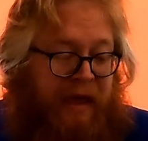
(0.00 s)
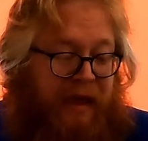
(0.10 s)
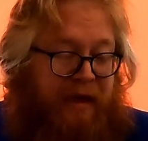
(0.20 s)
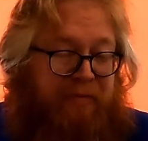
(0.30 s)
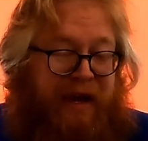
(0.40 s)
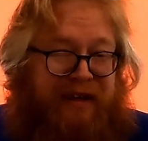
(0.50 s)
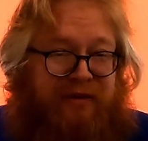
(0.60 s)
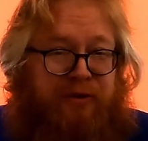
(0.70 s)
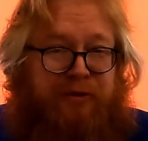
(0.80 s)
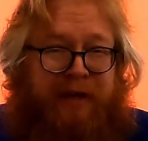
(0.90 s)
and back
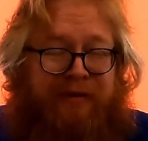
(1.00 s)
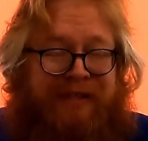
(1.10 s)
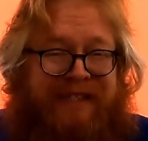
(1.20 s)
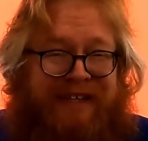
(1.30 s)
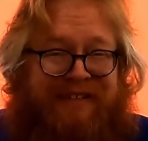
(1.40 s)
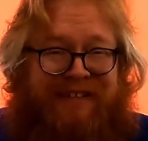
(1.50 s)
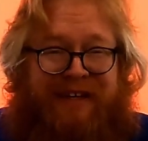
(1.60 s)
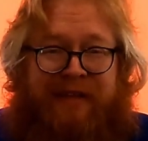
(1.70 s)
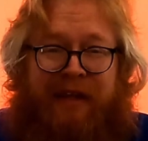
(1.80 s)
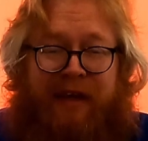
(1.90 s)
in
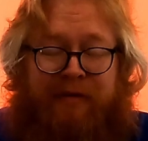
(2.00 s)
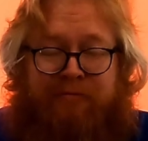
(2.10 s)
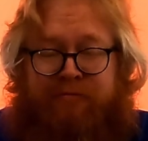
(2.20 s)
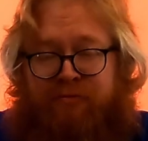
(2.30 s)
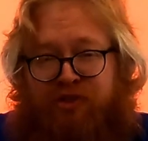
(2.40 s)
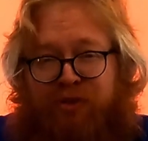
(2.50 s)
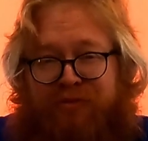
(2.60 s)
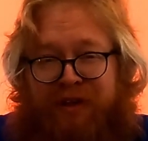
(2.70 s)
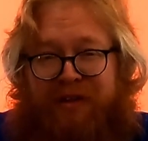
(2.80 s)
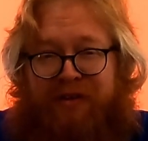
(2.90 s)
2016 they
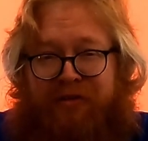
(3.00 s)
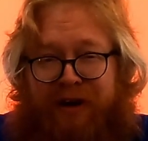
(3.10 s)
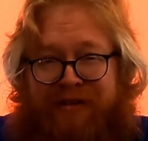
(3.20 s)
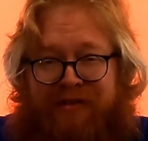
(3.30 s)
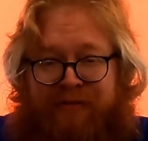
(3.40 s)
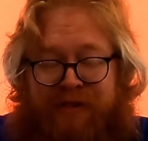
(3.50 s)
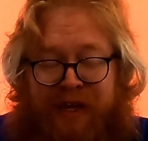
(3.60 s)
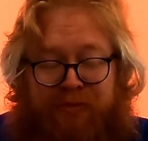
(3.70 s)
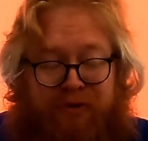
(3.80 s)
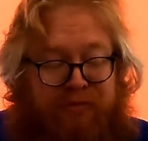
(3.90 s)
jumped on the craze of
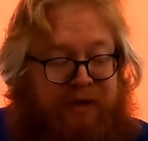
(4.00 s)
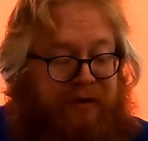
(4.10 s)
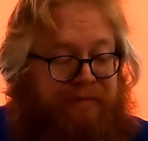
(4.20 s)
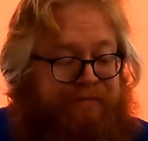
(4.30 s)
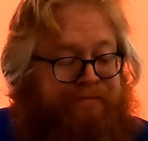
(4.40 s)
escape rooms. And